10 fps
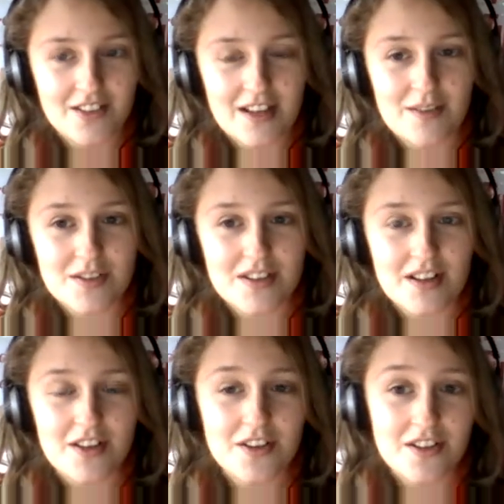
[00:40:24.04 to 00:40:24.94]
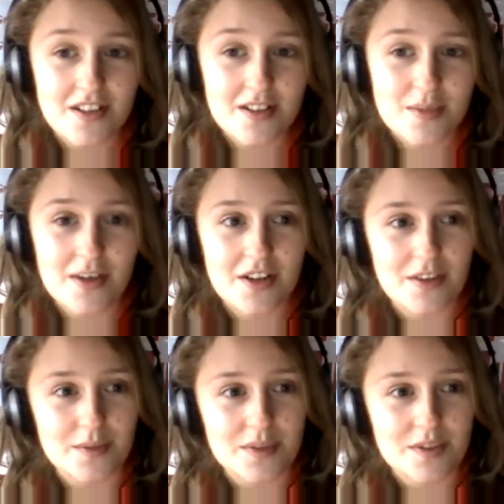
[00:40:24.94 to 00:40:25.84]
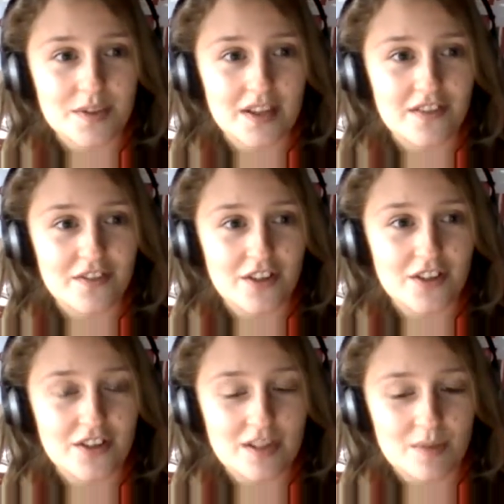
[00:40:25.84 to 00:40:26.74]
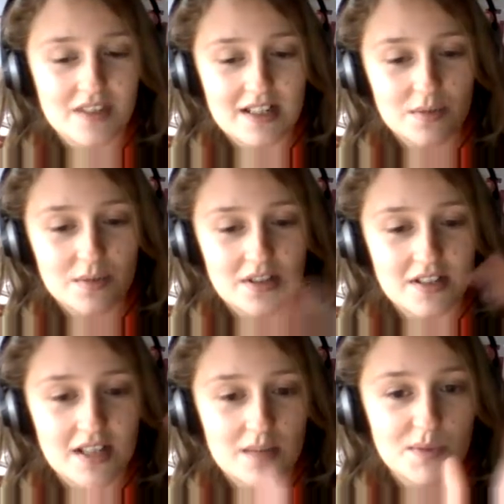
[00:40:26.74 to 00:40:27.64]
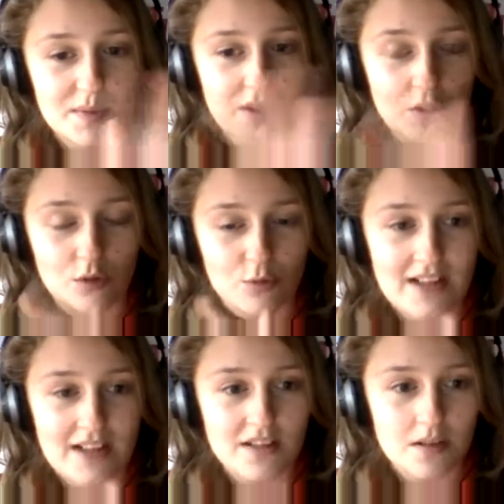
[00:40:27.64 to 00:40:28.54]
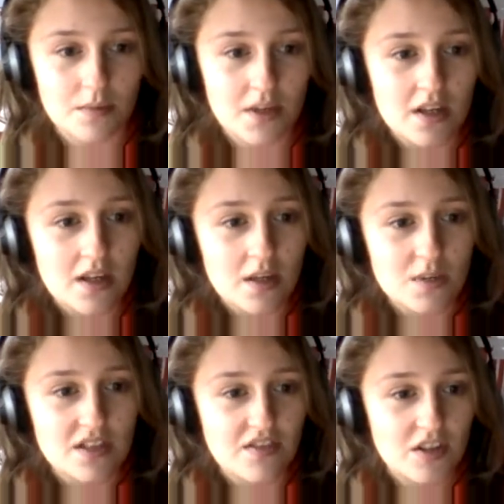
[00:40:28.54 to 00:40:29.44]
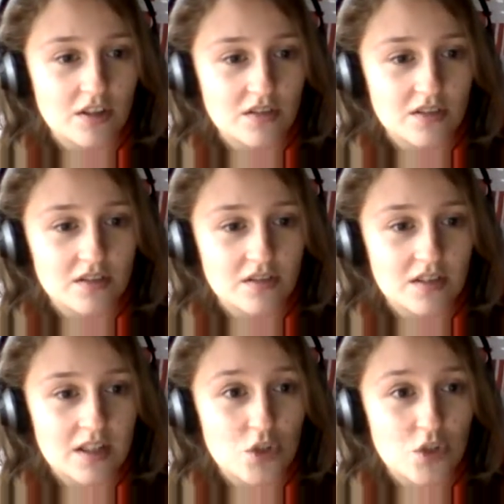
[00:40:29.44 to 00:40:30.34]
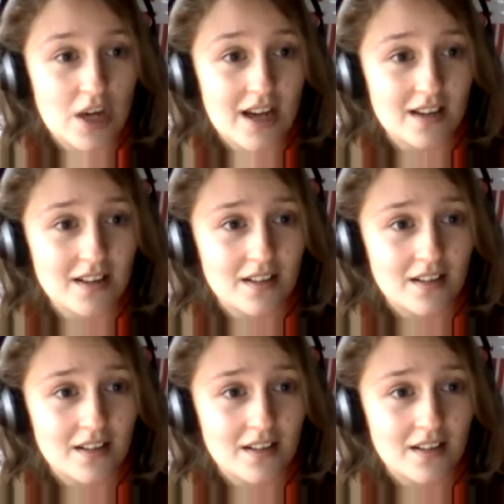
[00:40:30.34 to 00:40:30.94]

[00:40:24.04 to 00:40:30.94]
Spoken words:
that was the other thing as well that was quite frustrating with Dada, with the times being all random. It was difficult to keep track.